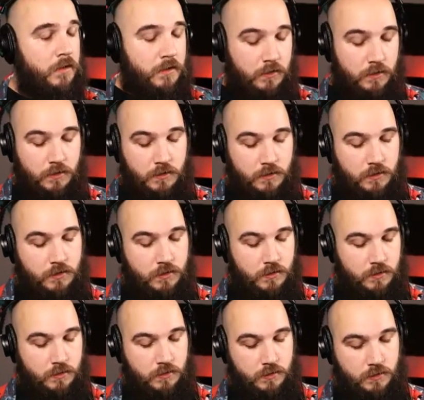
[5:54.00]

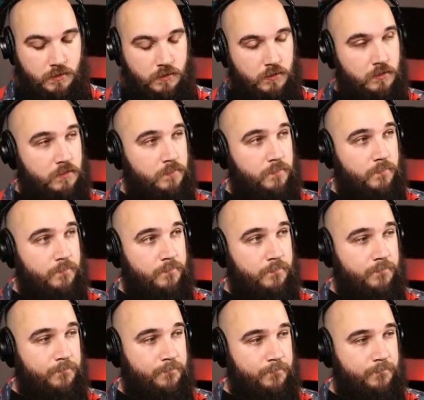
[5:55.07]

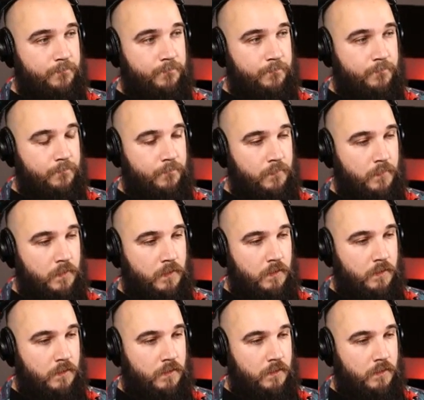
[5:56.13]
(not speaking)